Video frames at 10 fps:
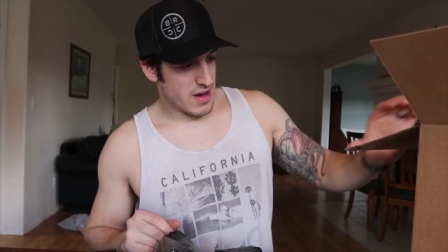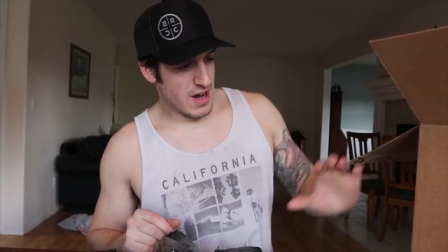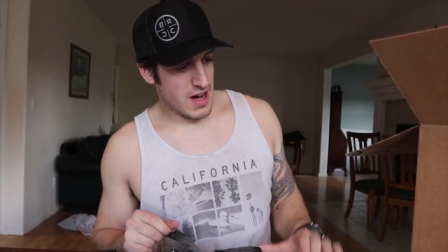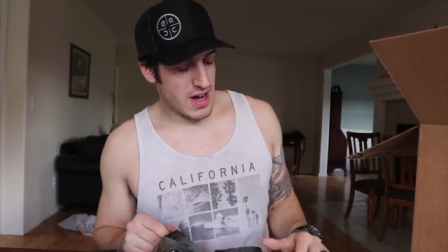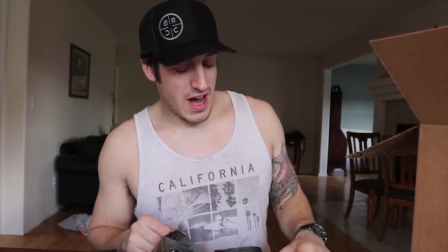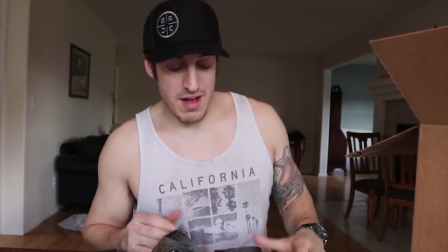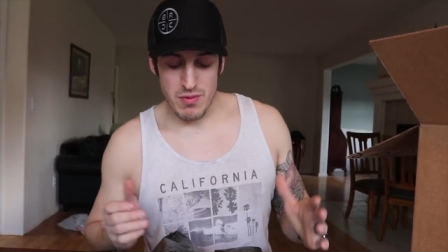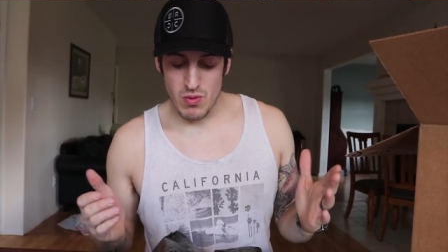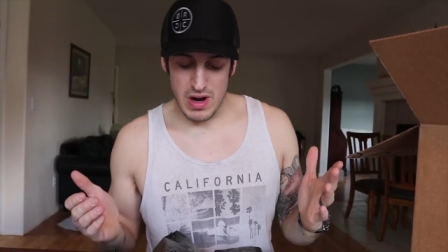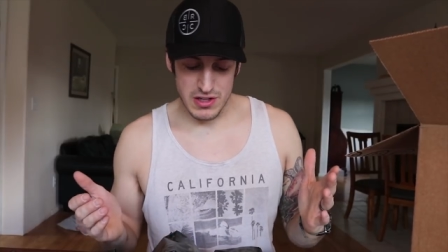I've
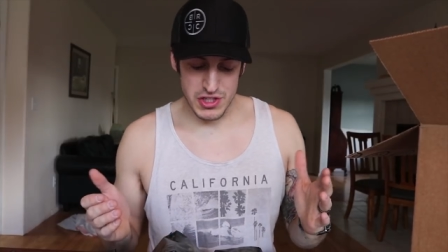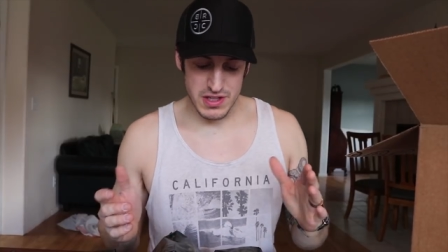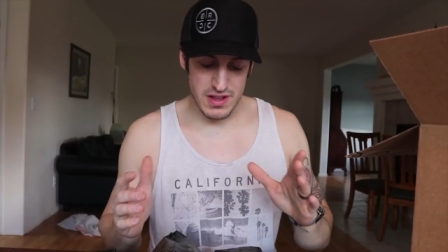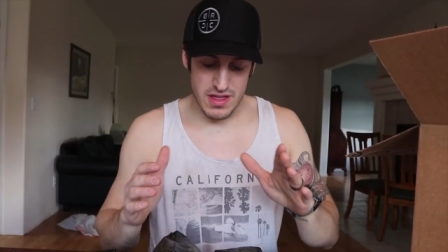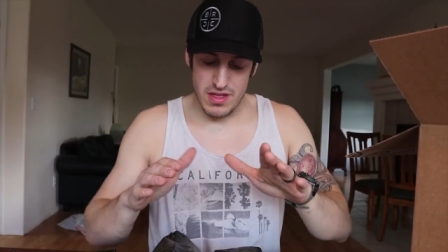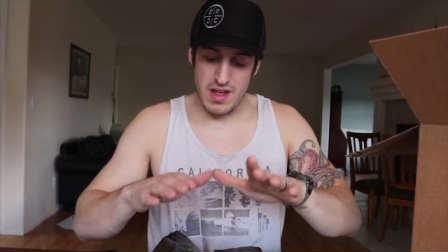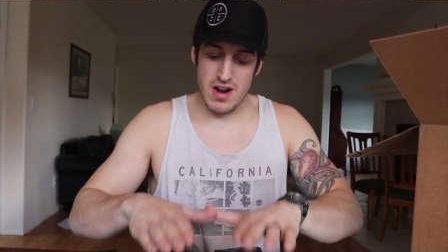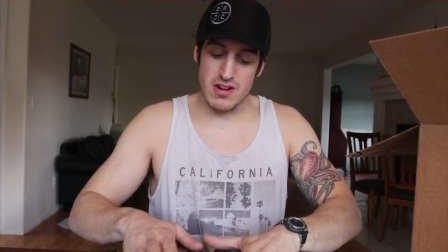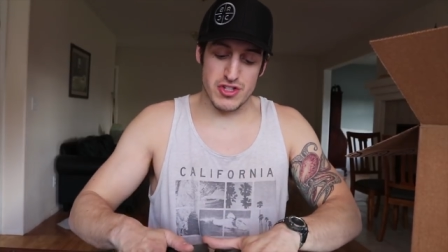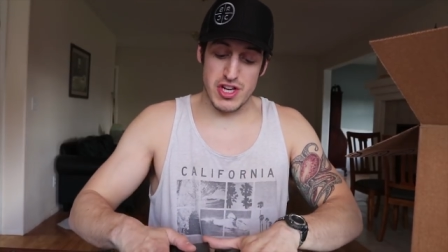been watching
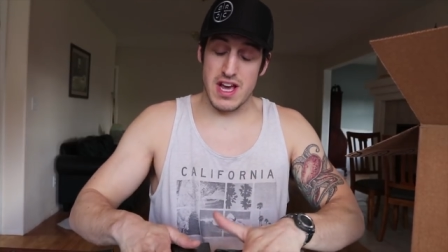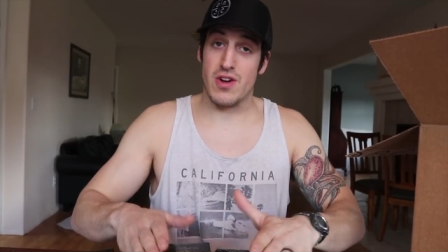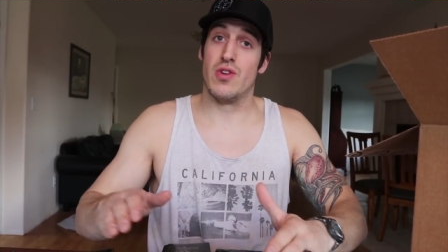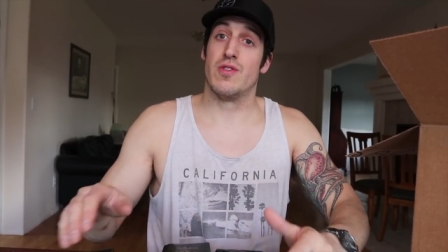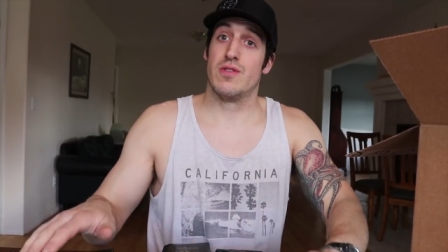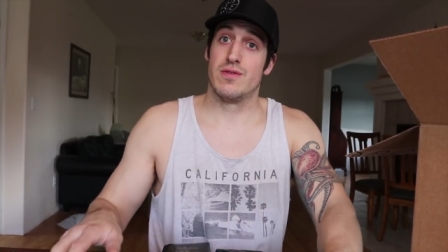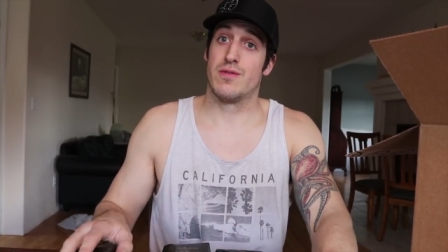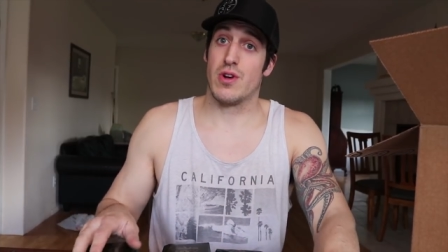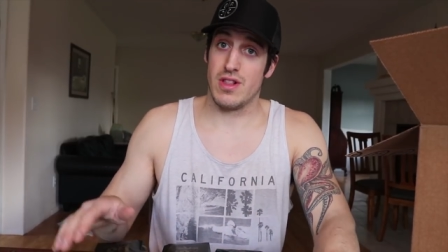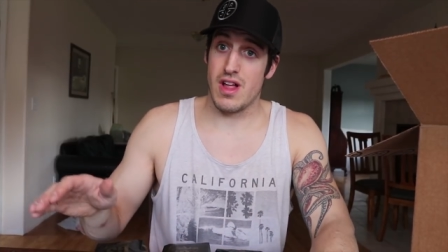their channel
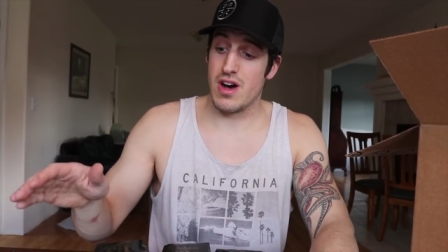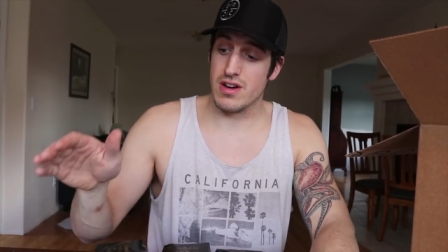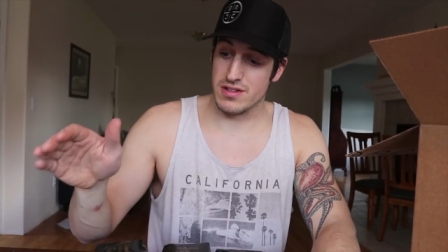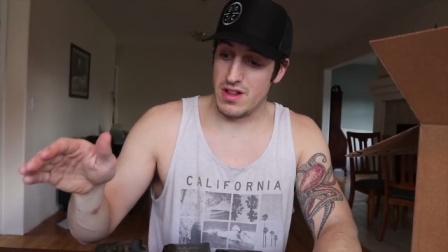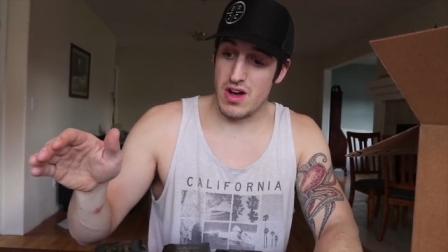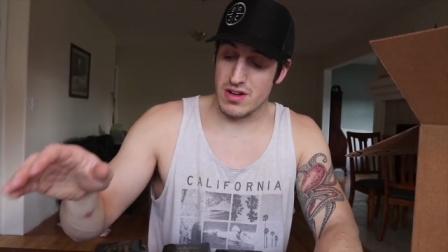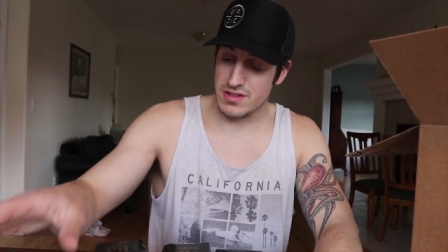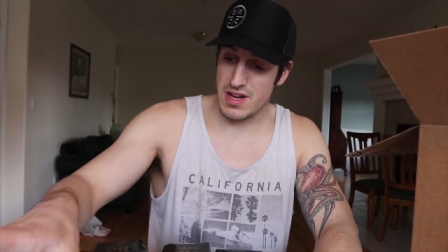for a long, long